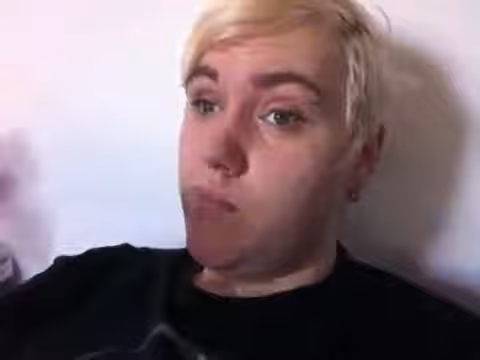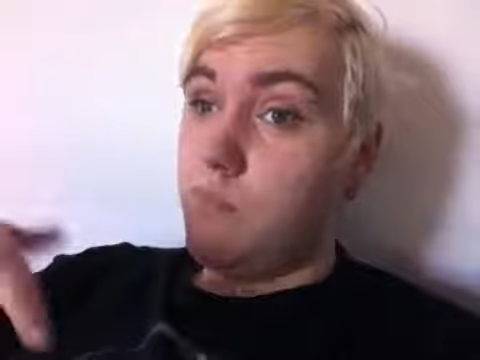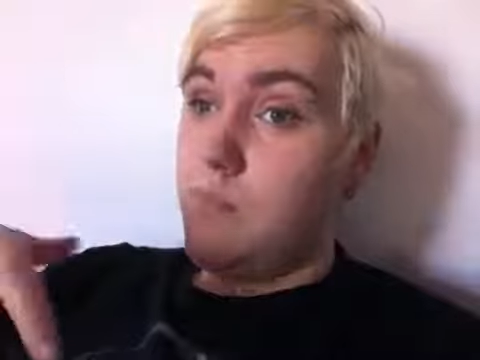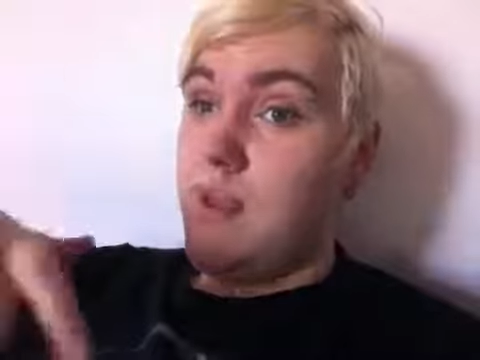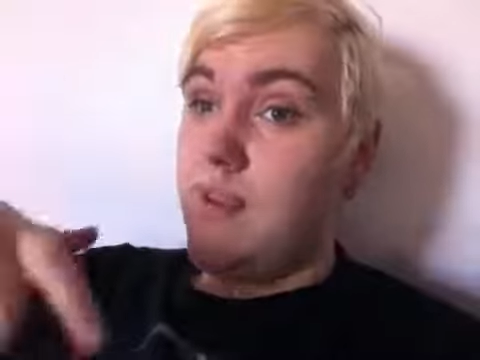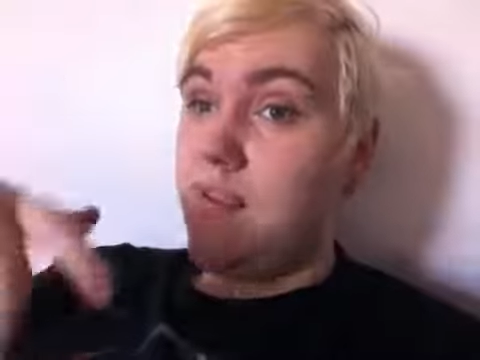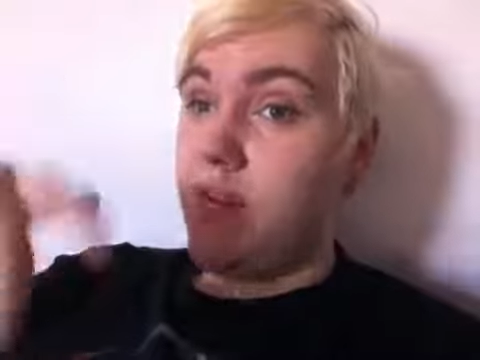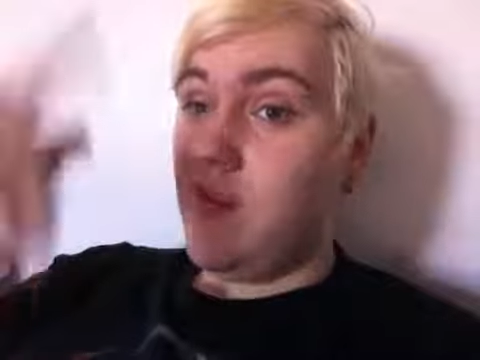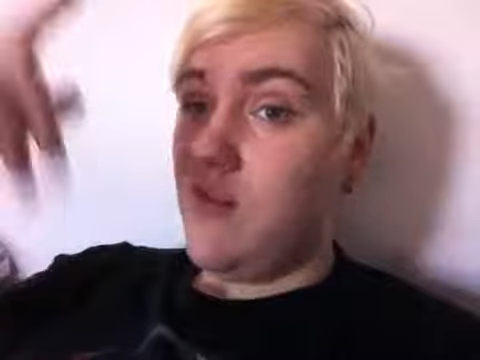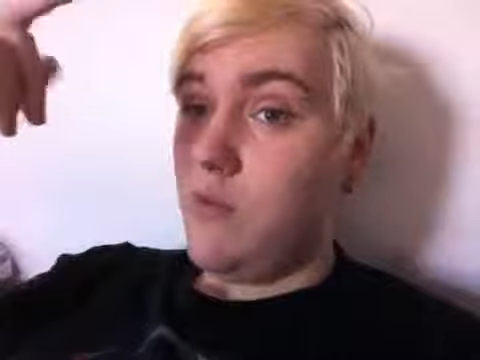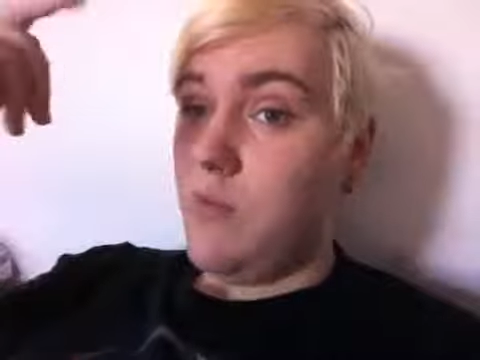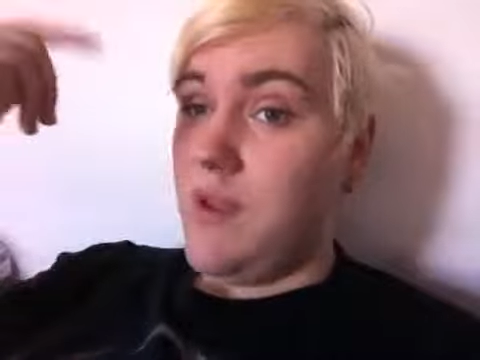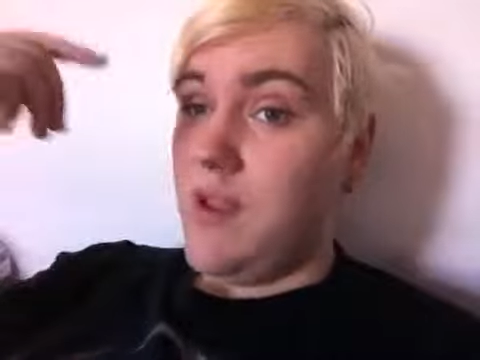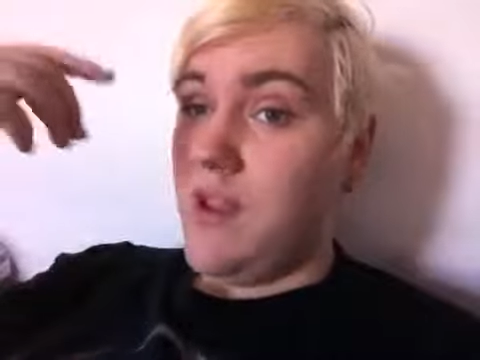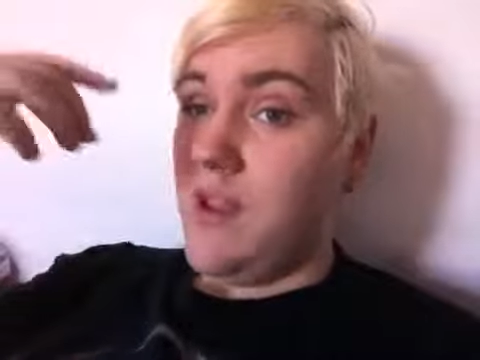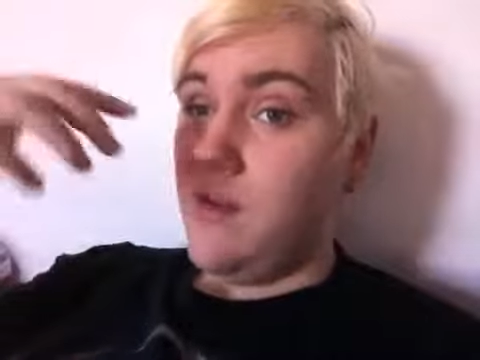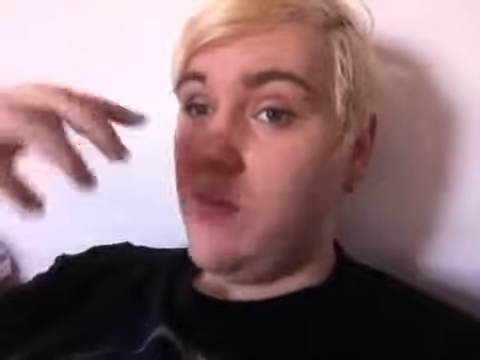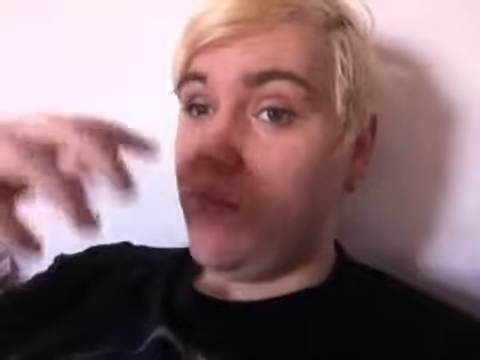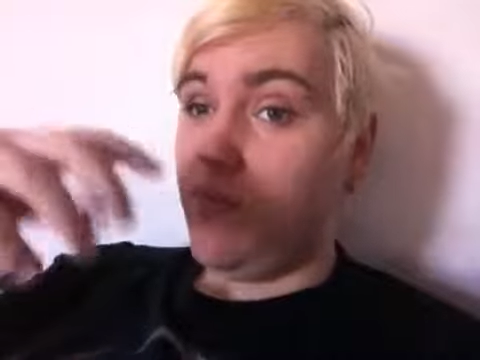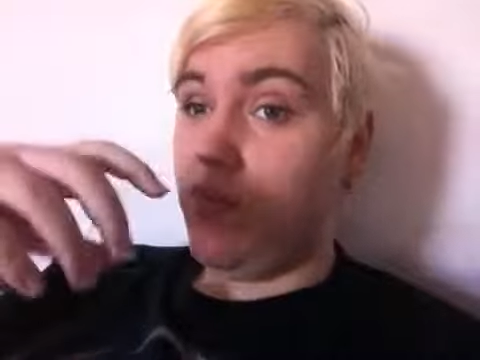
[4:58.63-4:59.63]
message
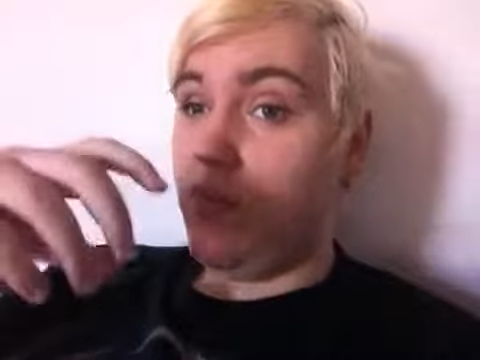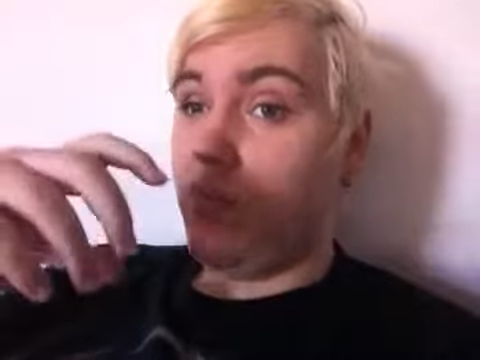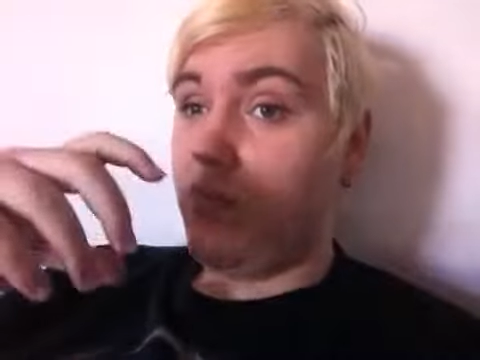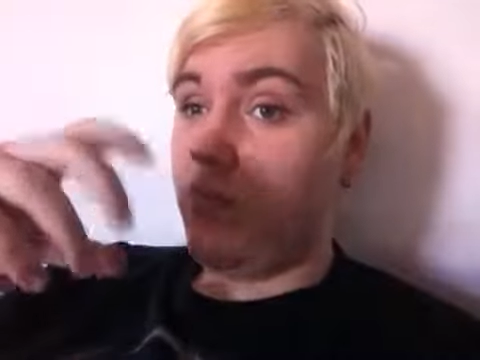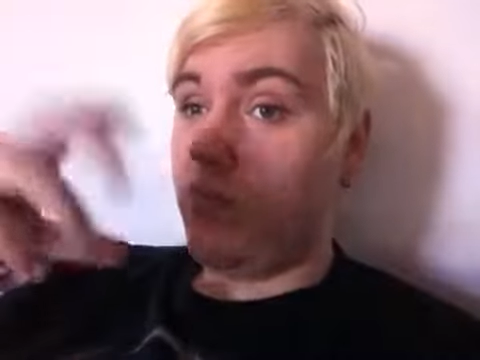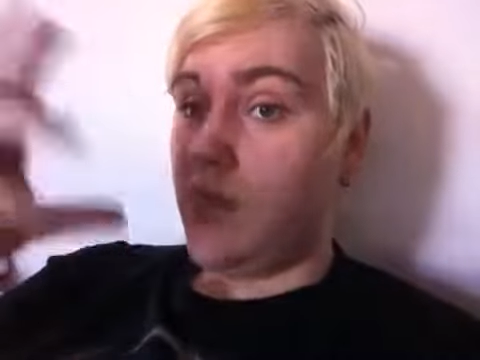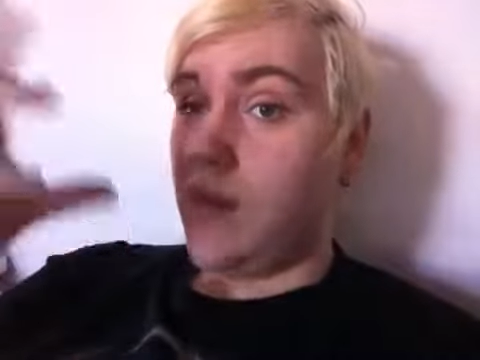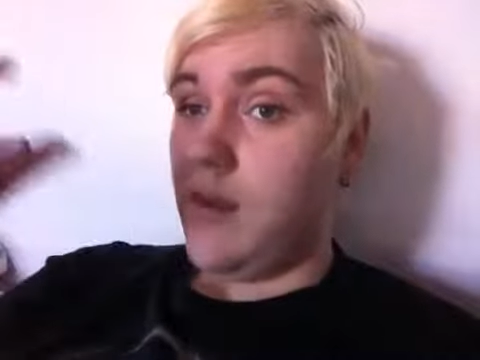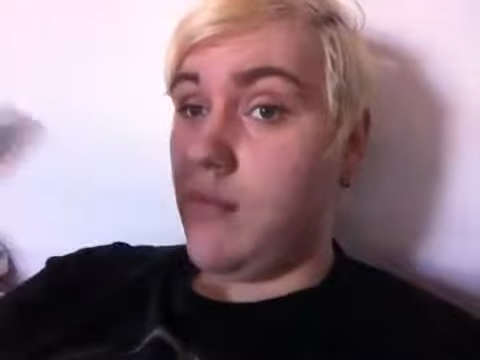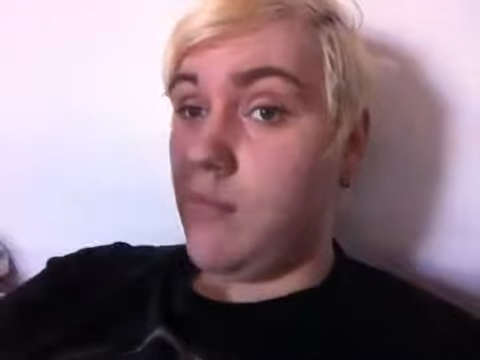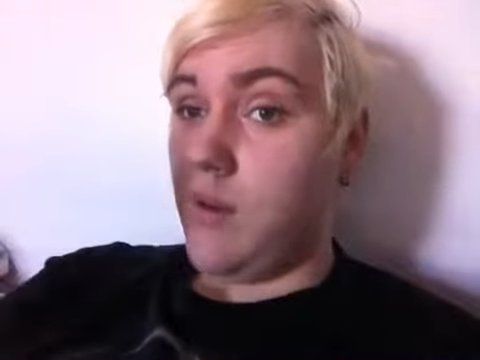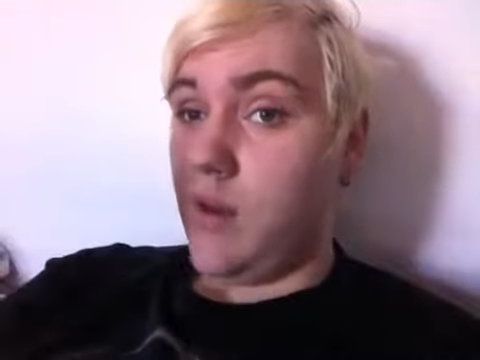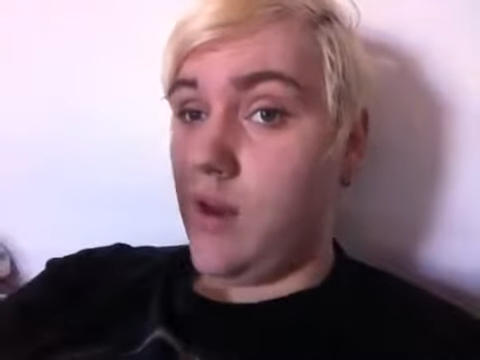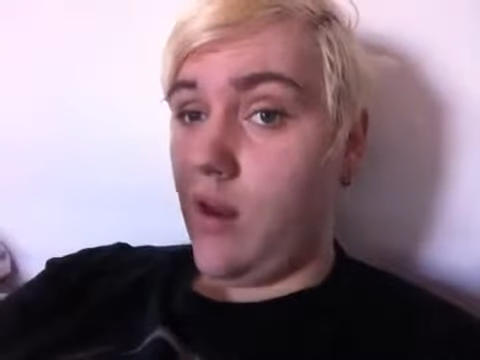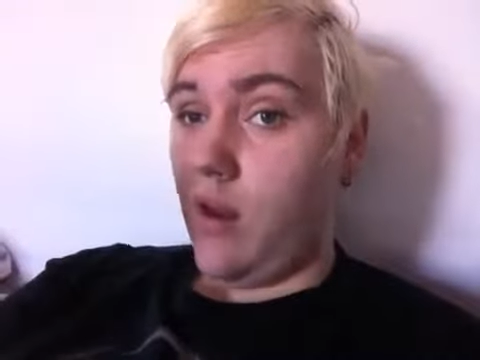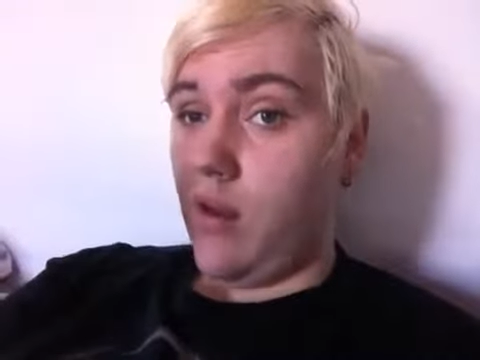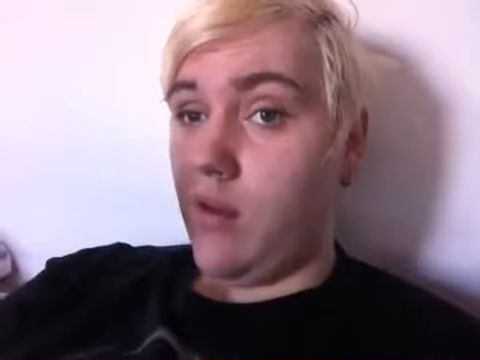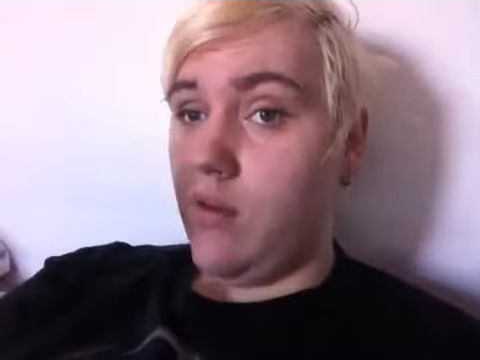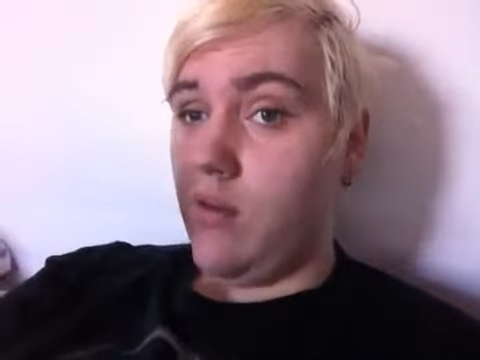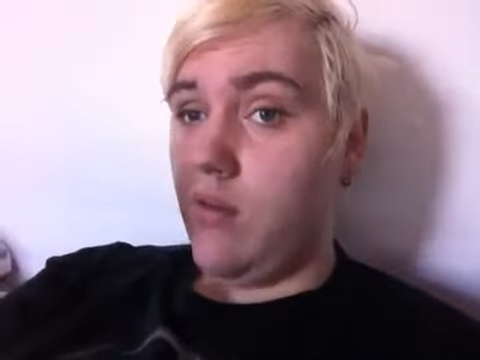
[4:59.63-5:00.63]
me, let me
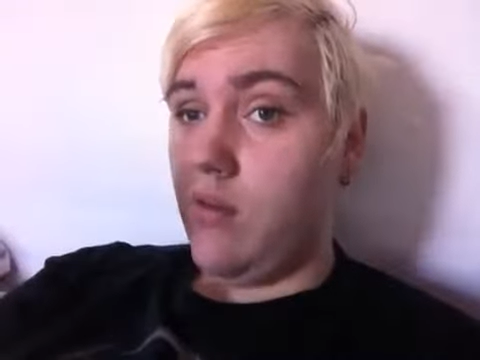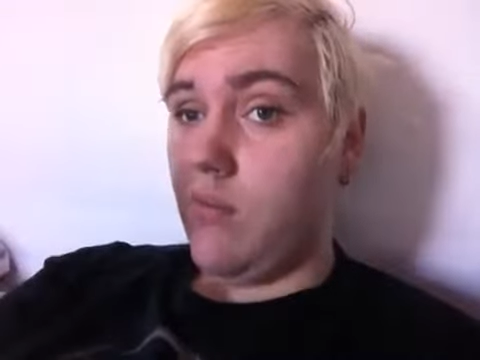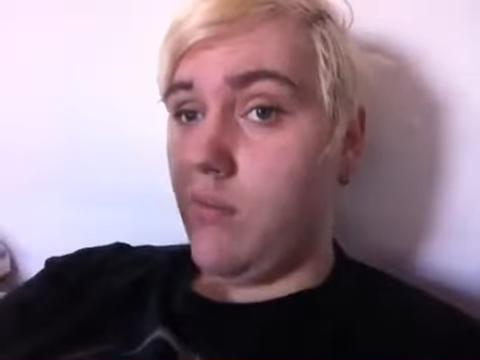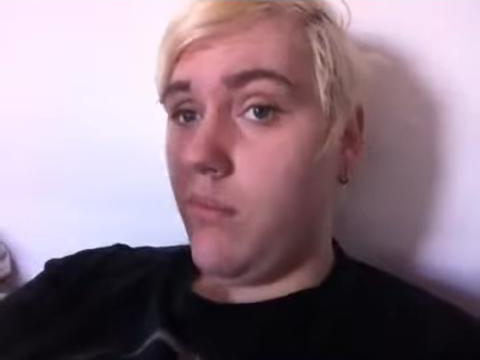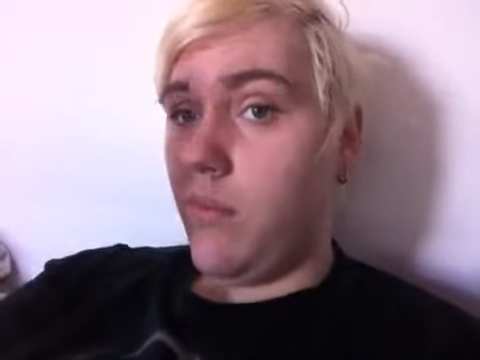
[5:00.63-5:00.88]
know